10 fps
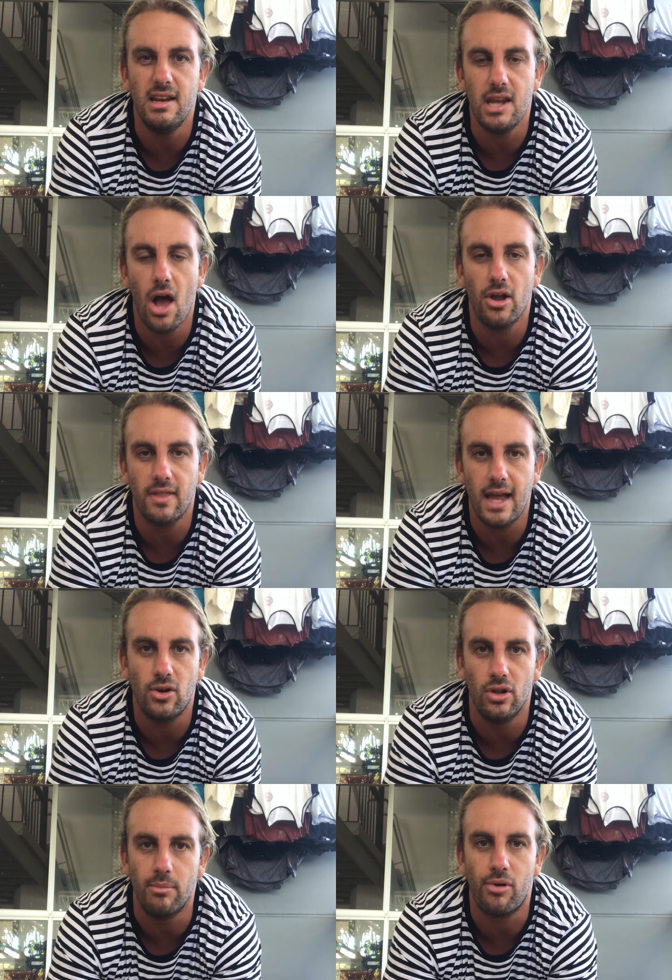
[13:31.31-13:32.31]
in yoga they
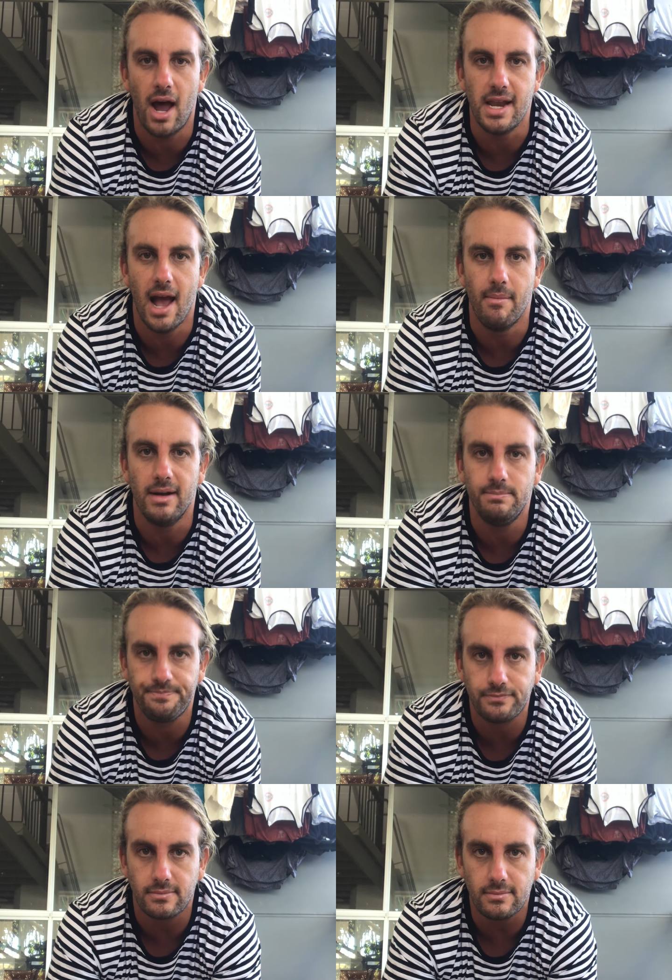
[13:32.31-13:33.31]
call it pranayama,
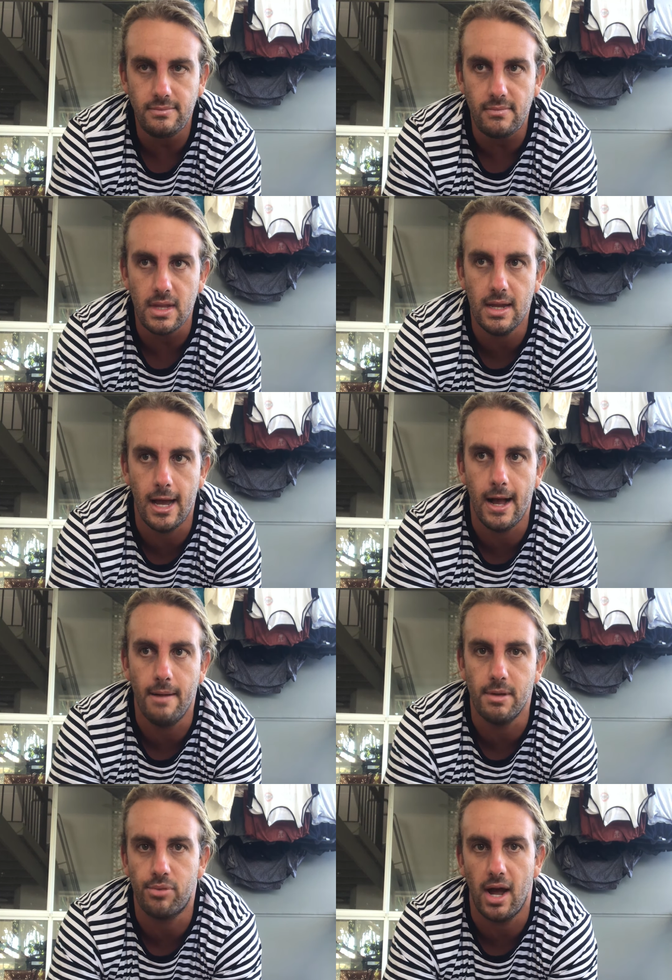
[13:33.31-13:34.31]

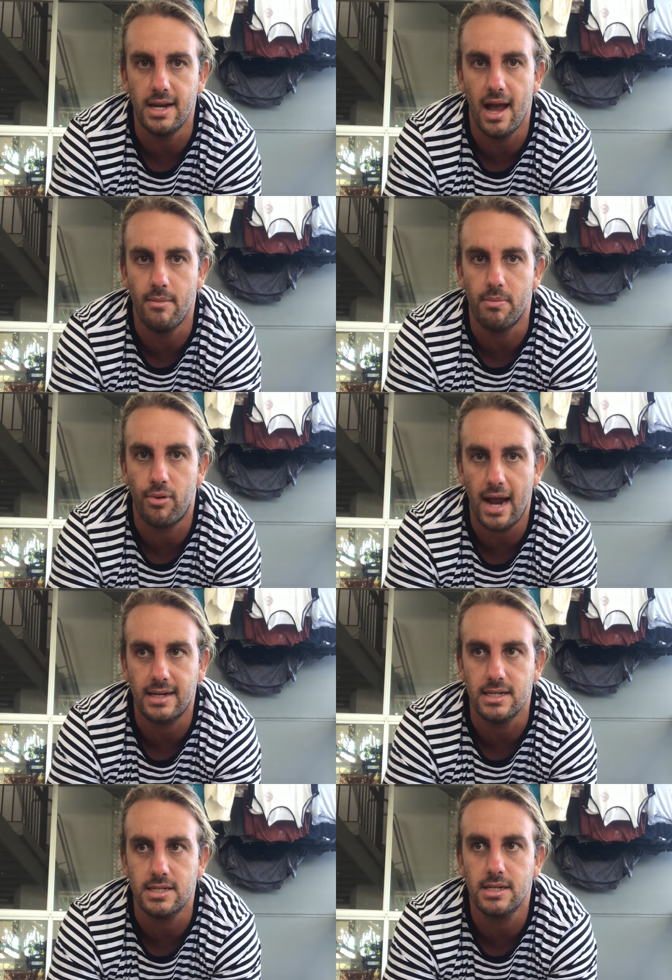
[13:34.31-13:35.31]
the pranayama
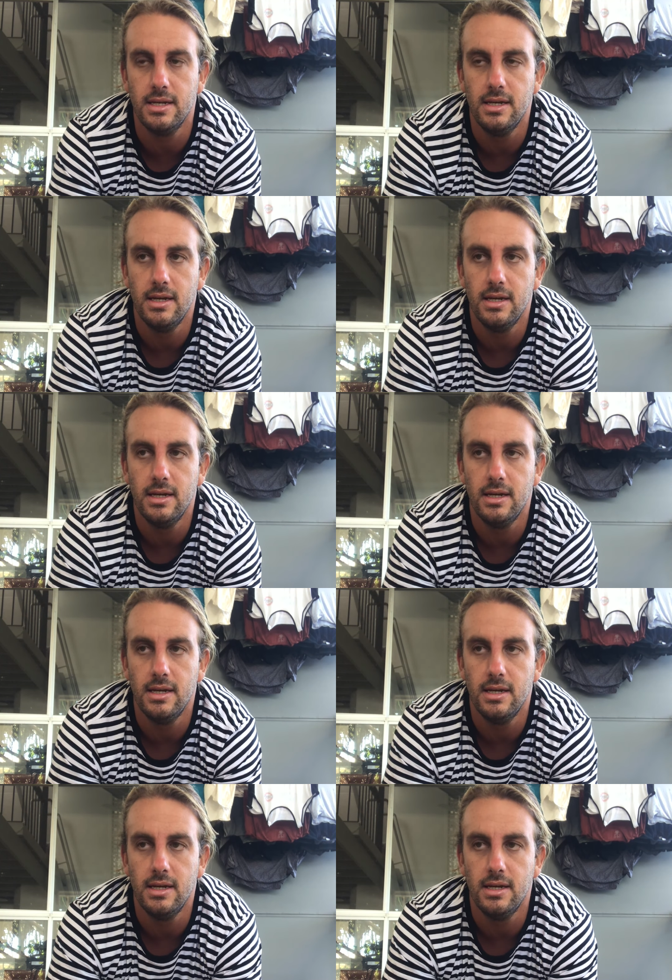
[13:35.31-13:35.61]
practice.